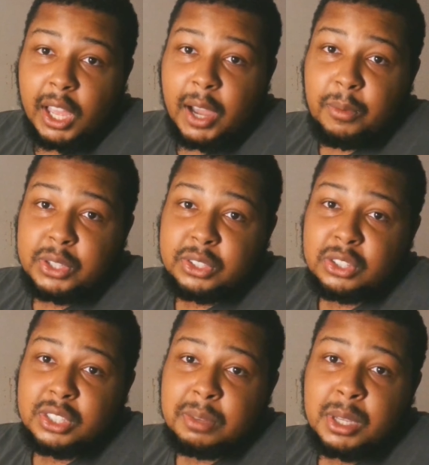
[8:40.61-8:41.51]
With the
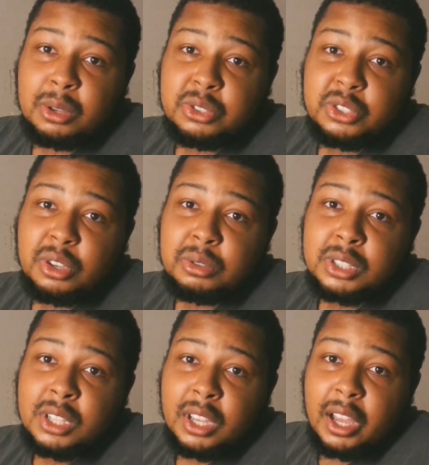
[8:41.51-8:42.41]
symbiote
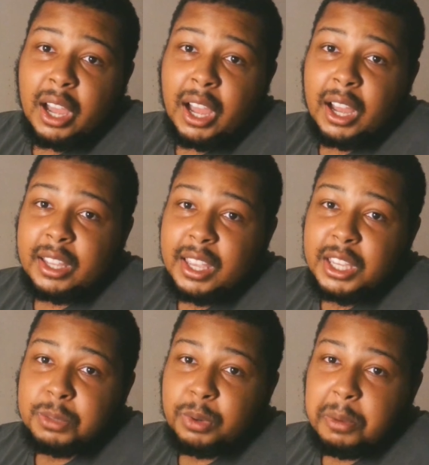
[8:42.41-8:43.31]
suit,
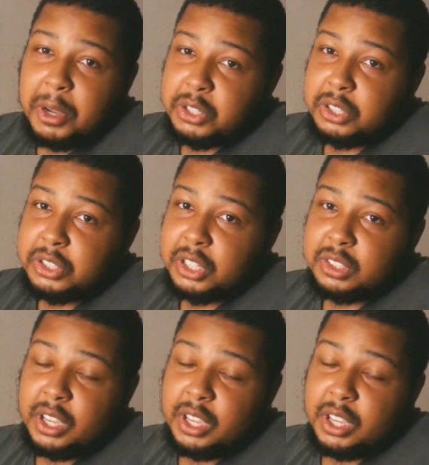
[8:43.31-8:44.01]
is pretty much just